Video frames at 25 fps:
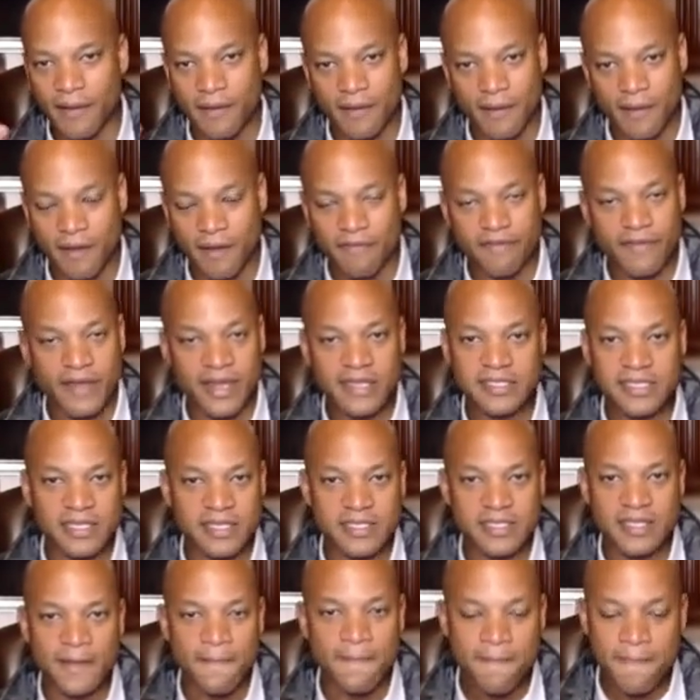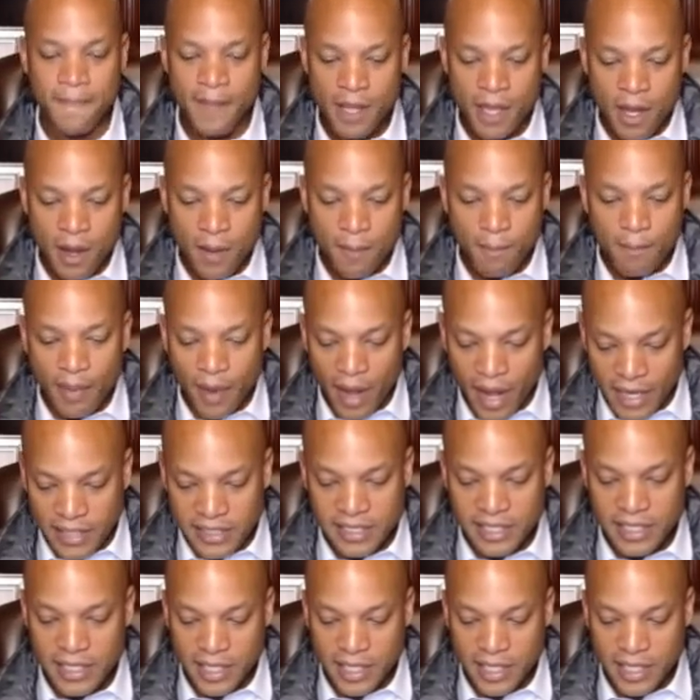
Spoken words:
offenses. But